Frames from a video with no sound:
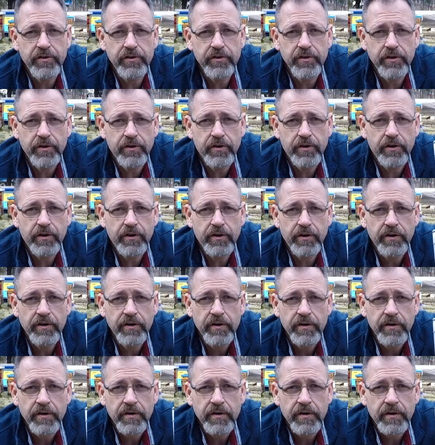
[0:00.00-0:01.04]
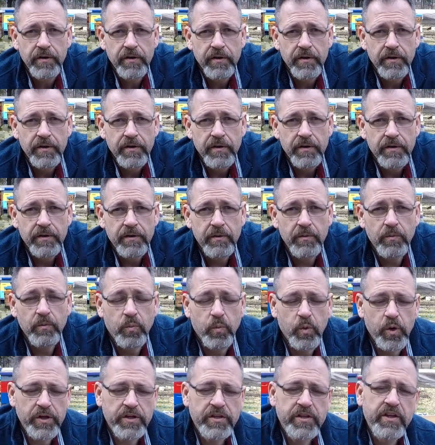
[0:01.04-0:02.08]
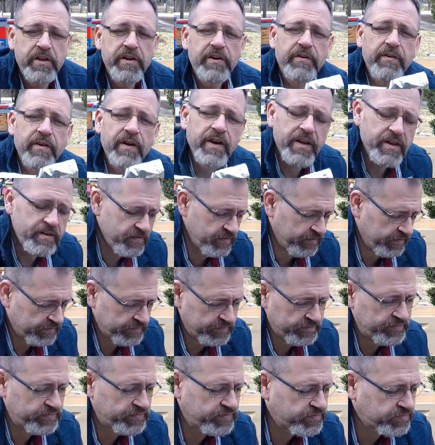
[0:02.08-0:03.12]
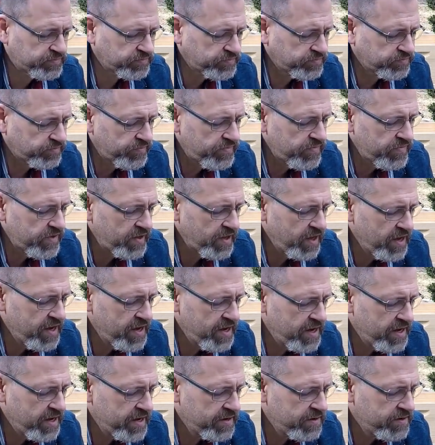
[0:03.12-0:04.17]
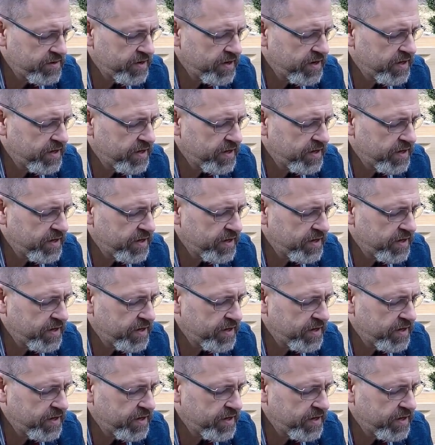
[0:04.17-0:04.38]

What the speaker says: your wood gear in it and